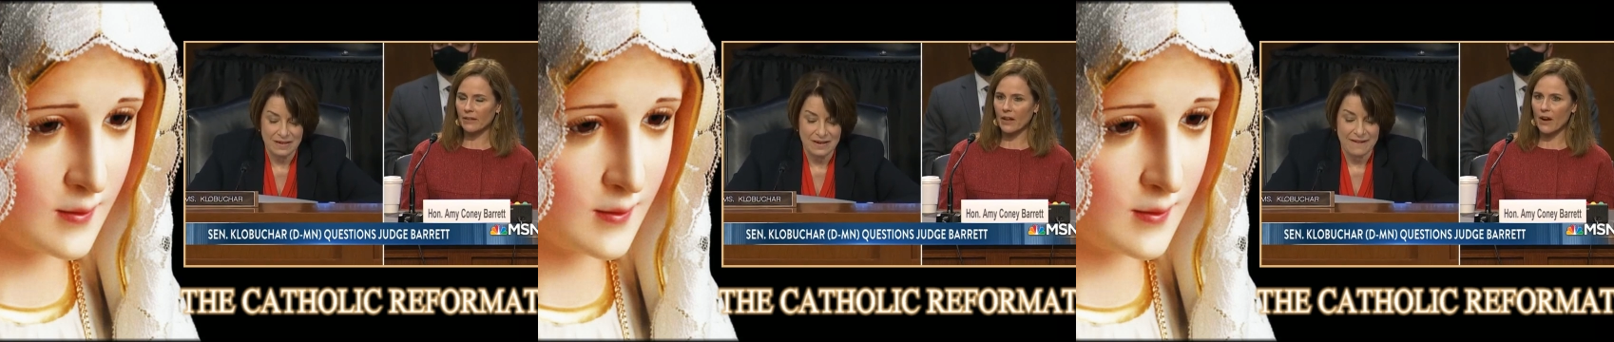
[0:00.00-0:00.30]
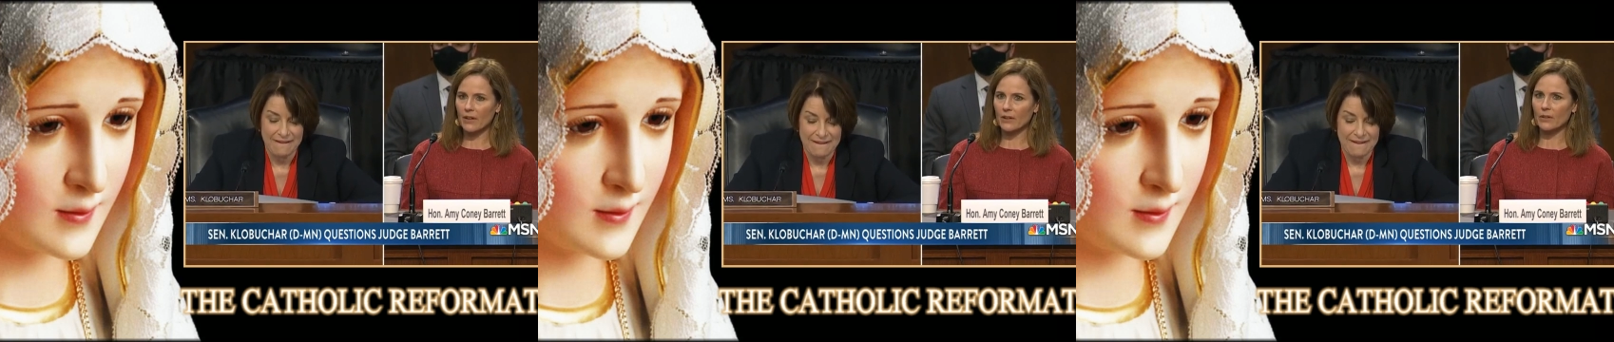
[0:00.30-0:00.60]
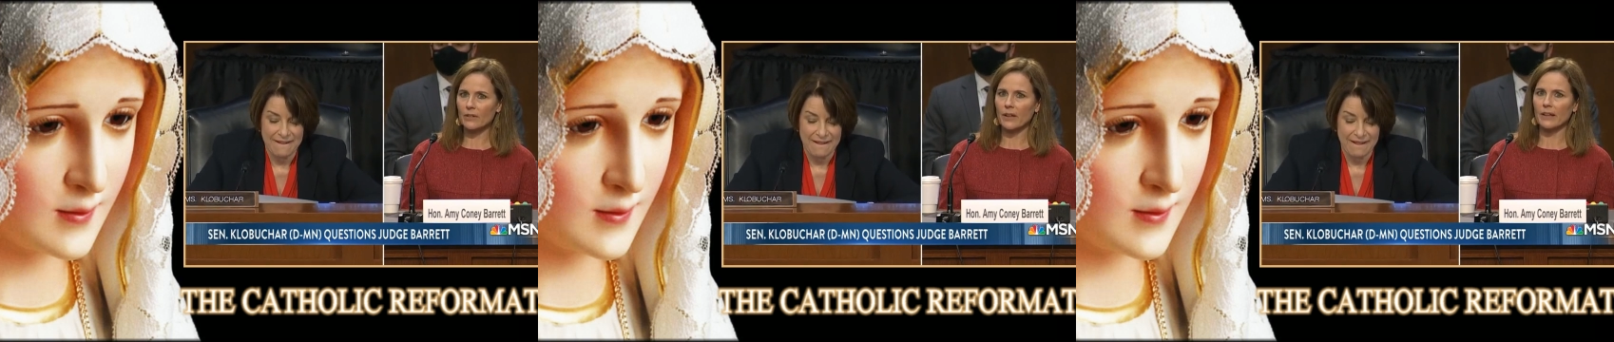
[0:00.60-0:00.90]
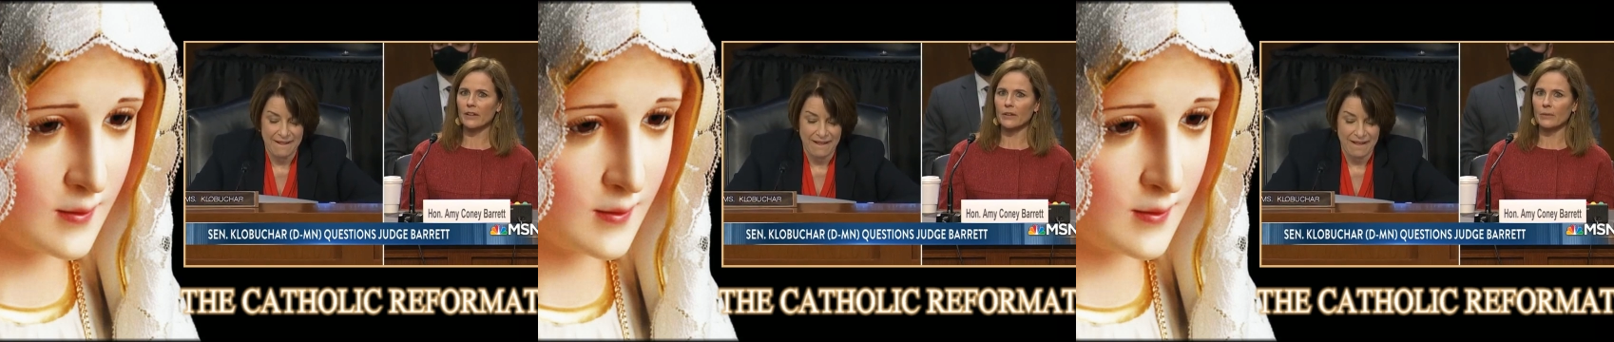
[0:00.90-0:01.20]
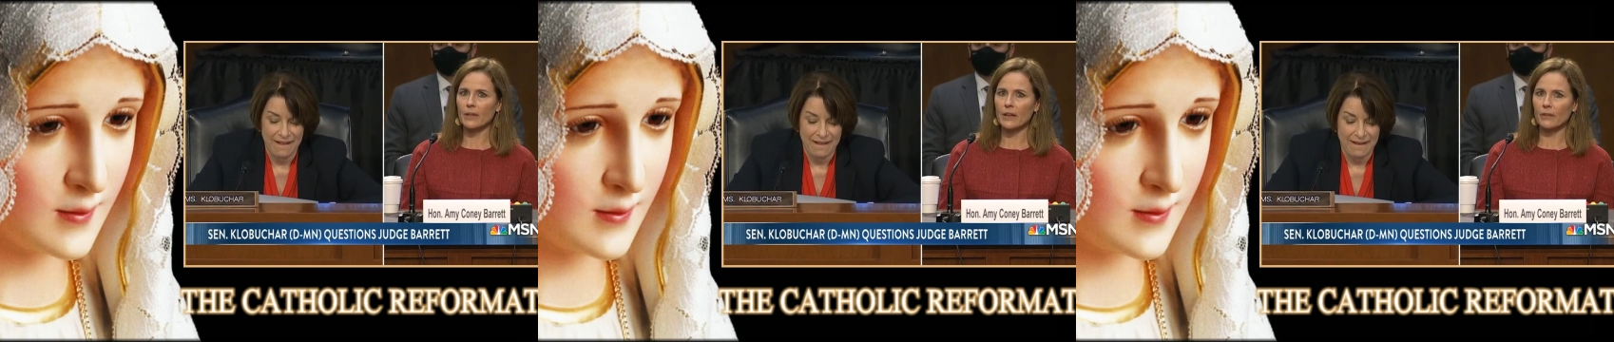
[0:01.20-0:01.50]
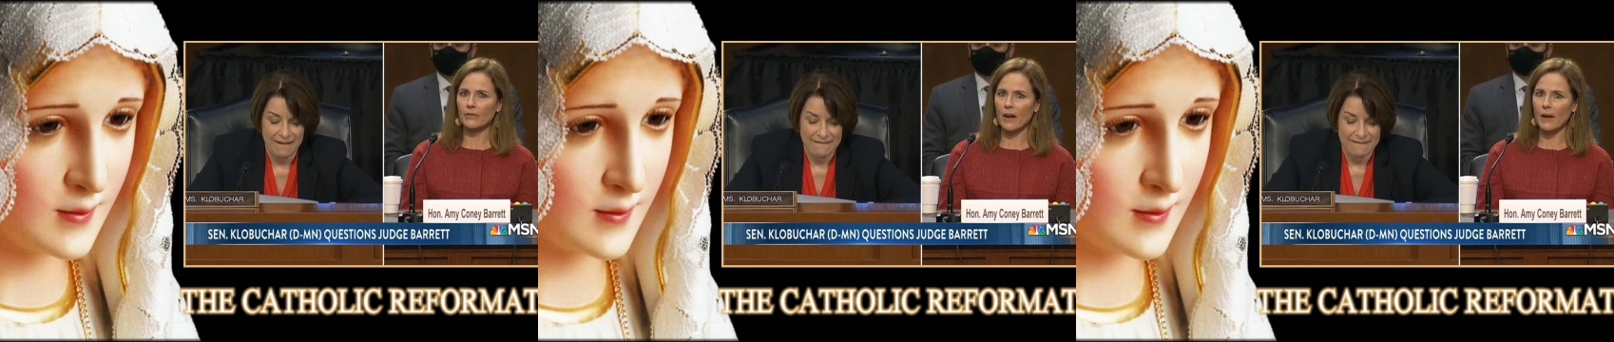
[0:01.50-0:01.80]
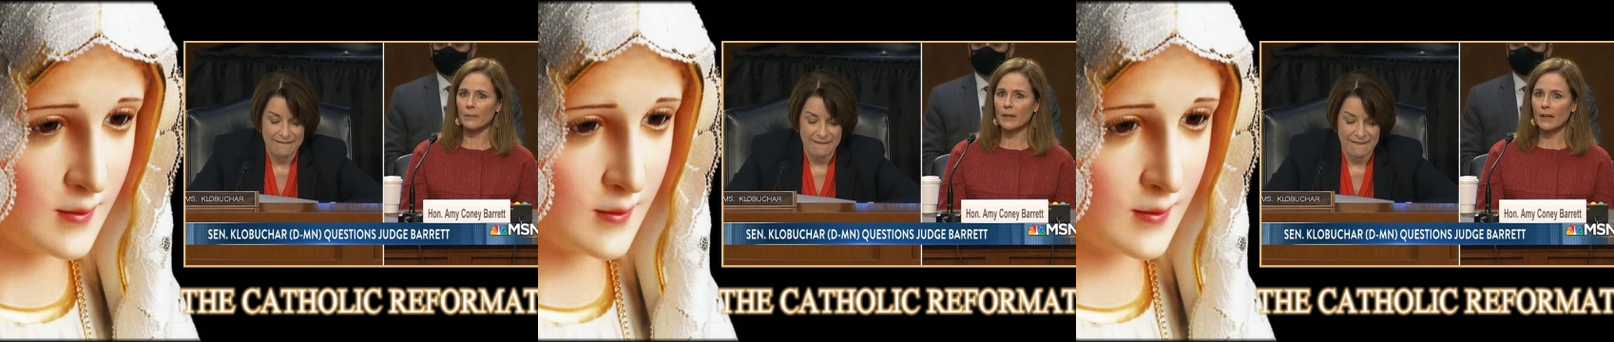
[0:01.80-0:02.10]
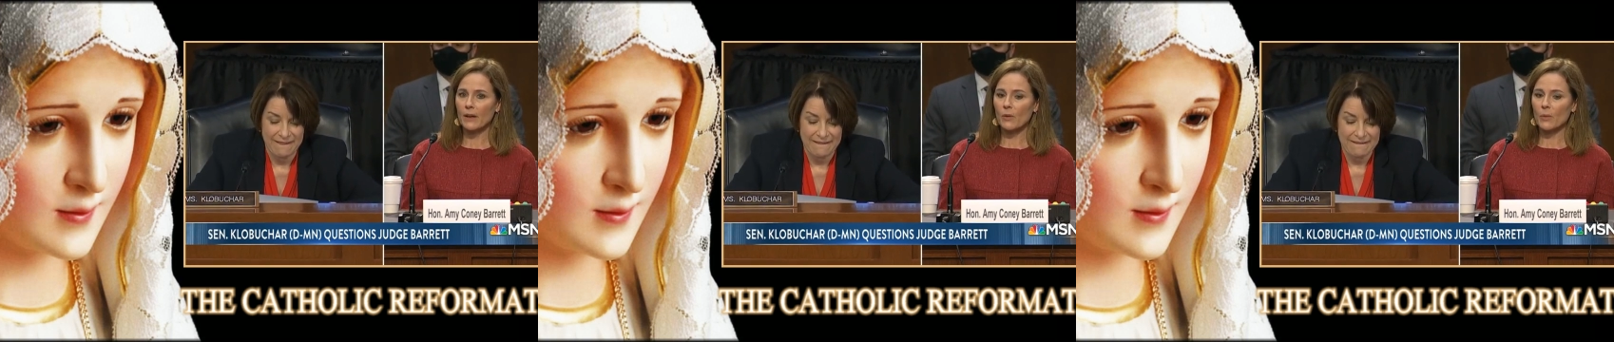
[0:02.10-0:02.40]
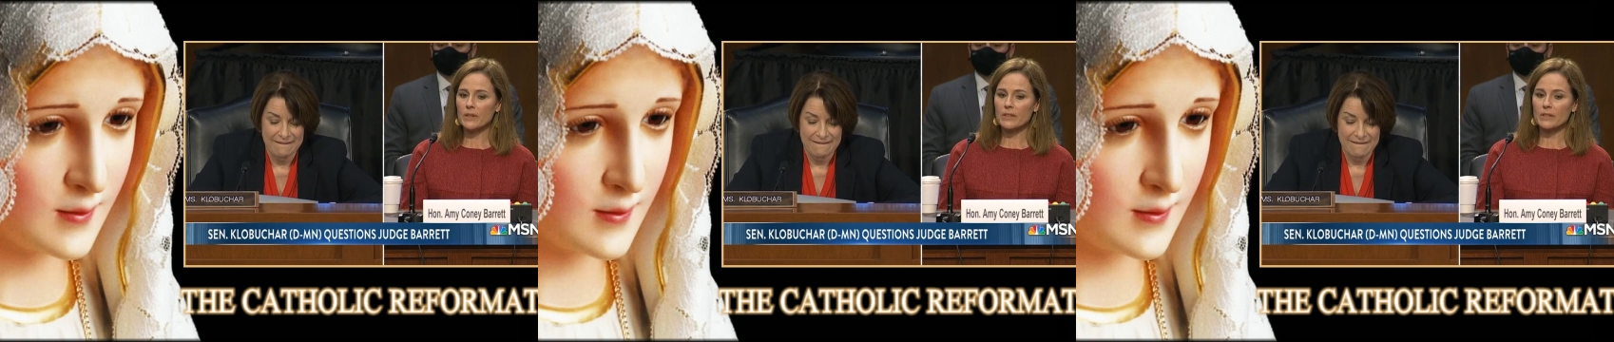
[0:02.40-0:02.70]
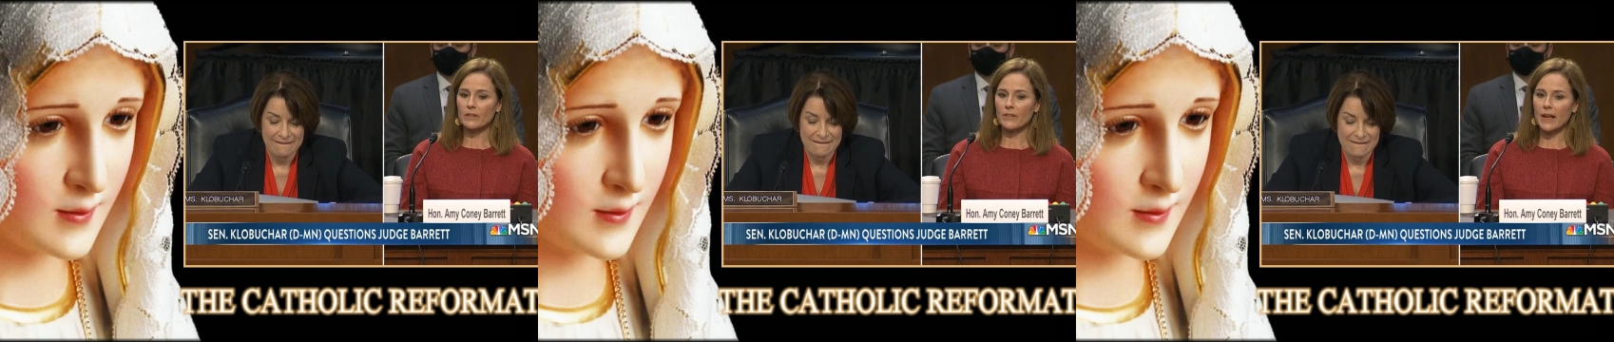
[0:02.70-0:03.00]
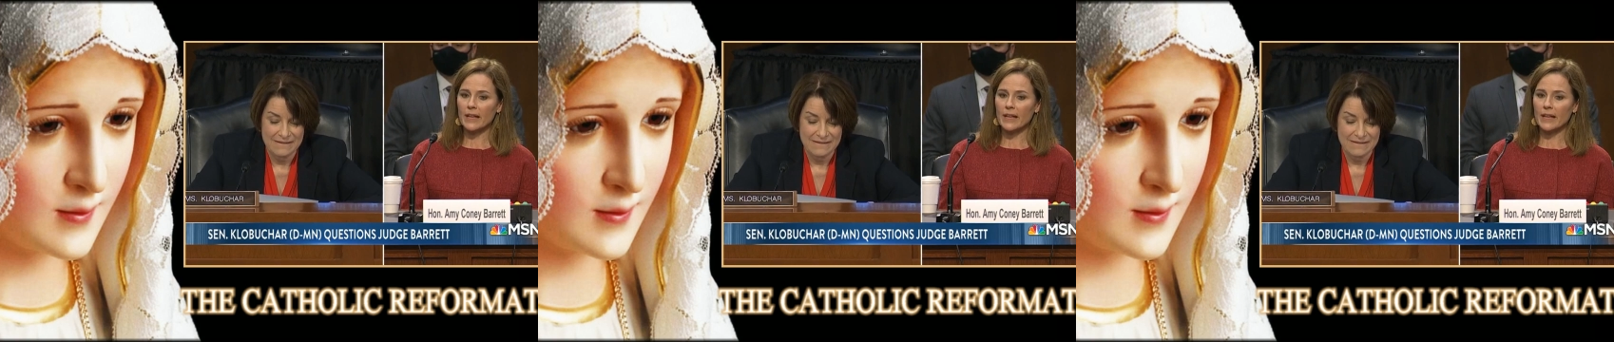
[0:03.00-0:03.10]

Speaker 1: in the article that you're reading from was to define